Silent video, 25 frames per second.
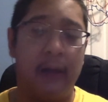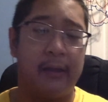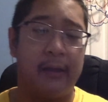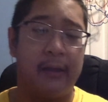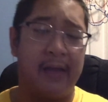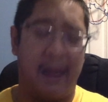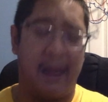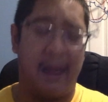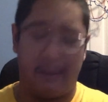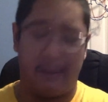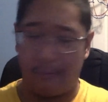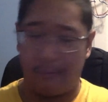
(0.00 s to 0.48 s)

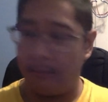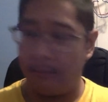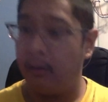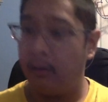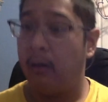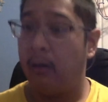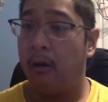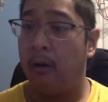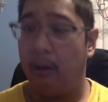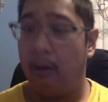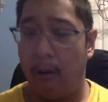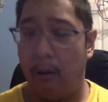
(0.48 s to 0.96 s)
Yes.
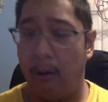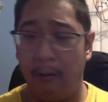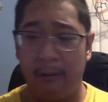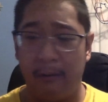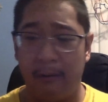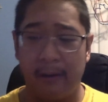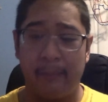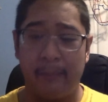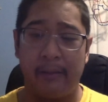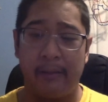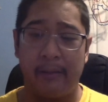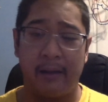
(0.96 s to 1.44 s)

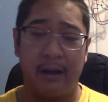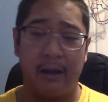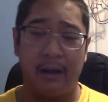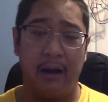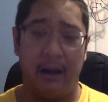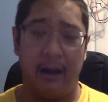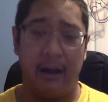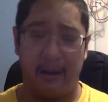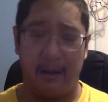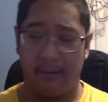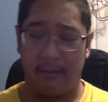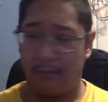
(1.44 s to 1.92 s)
Only
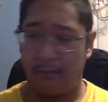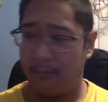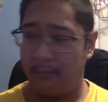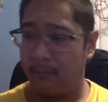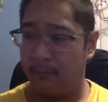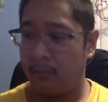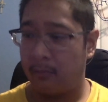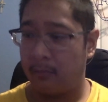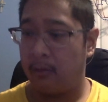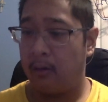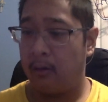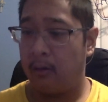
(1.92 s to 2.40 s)
because
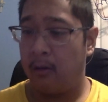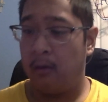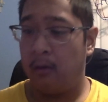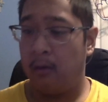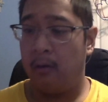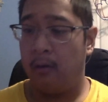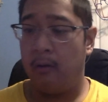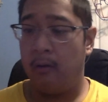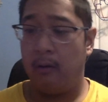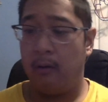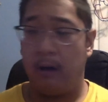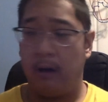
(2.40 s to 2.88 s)

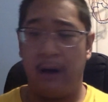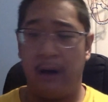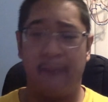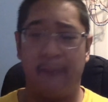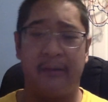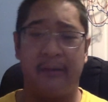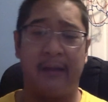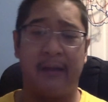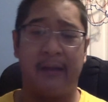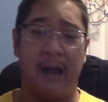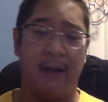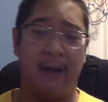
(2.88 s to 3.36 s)
of the
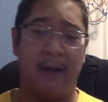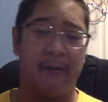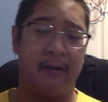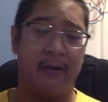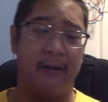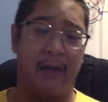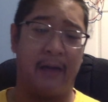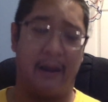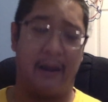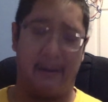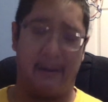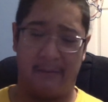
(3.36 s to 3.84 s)

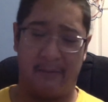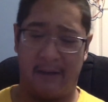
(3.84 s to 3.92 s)
calculator.